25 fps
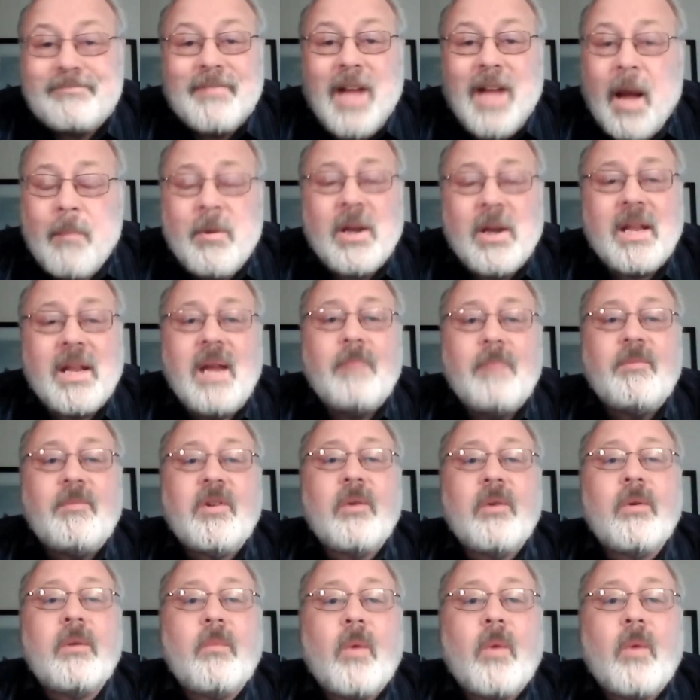I'm going to keep
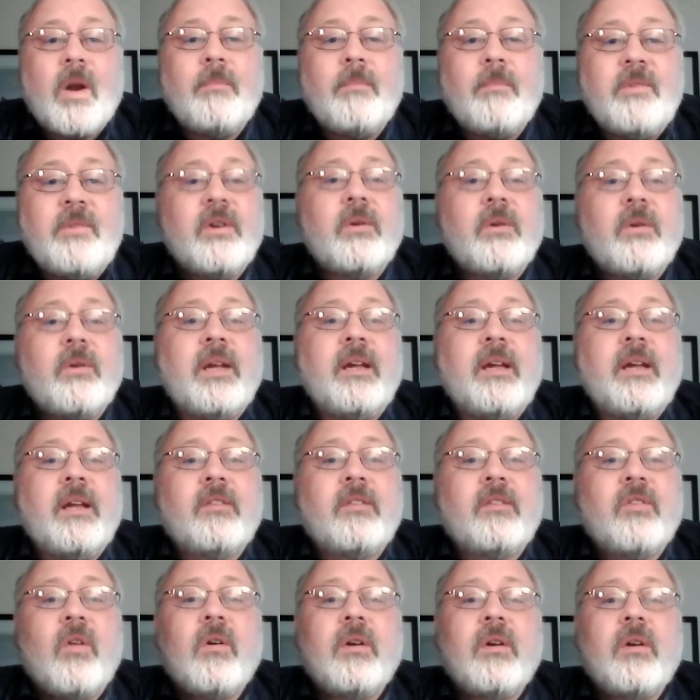doing what I'm doing
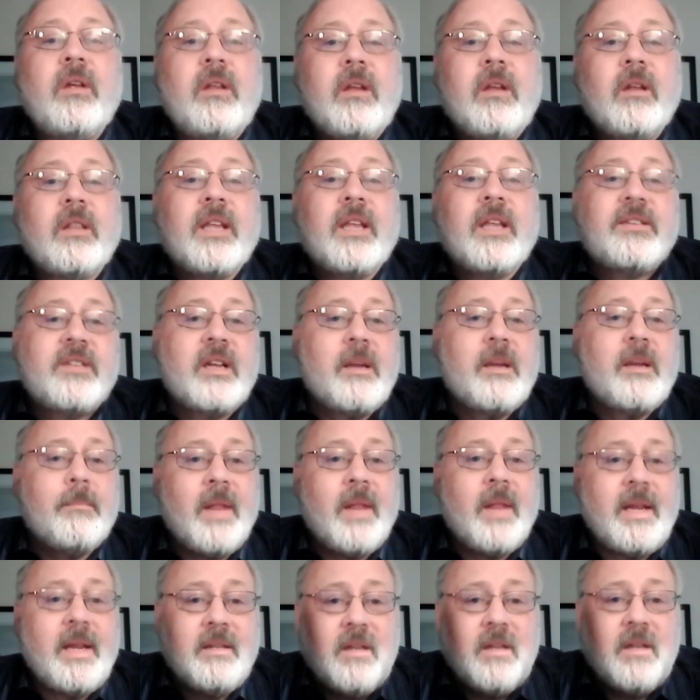as long unless the
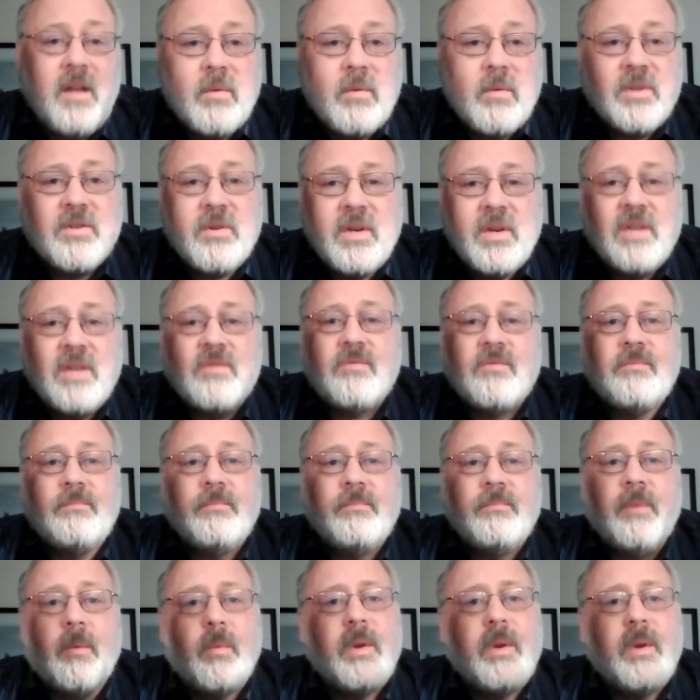complaint, you know, is, is
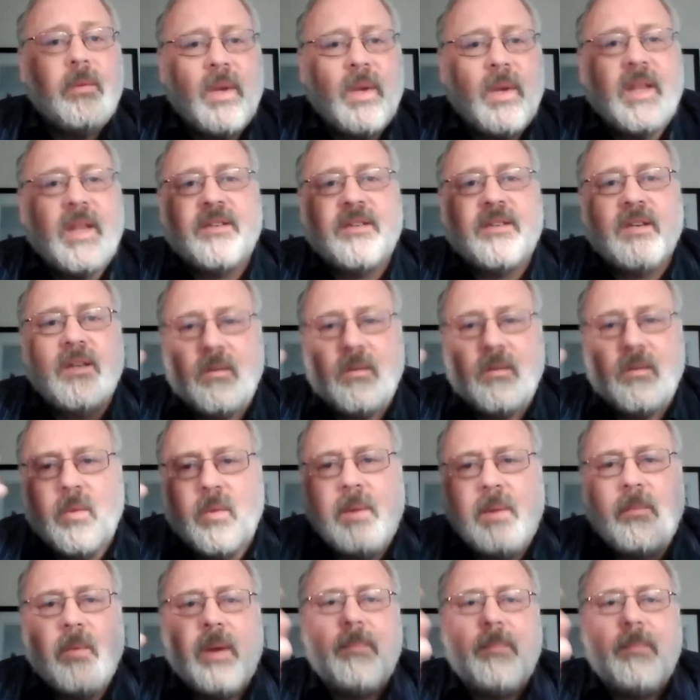we, we listen and we, we